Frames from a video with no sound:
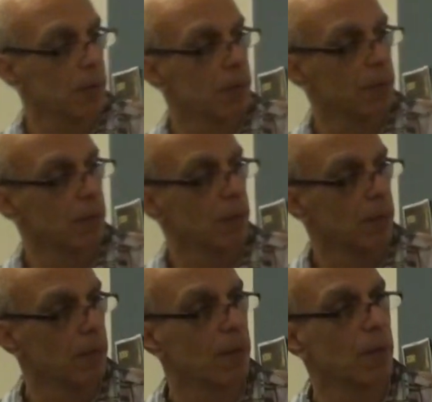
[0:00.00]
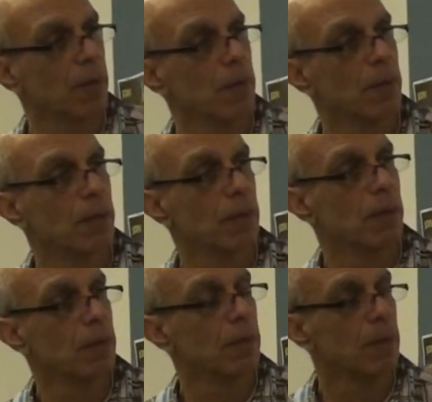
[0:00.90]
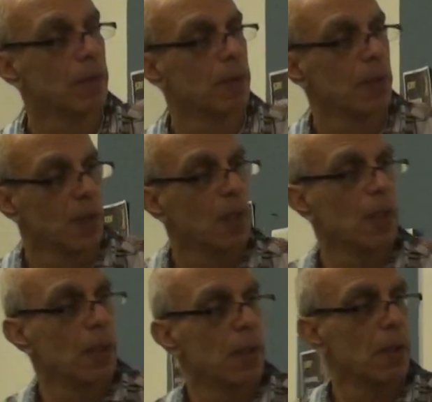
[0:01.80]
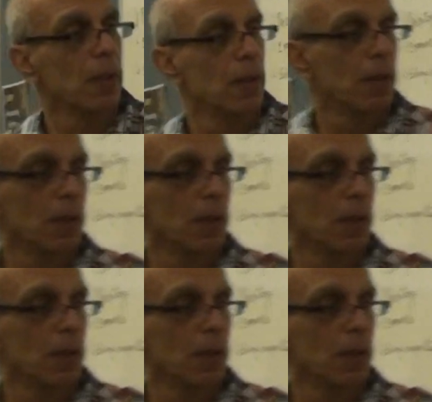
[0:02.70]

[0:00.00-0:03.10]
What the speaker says: No, 2x squared plus 7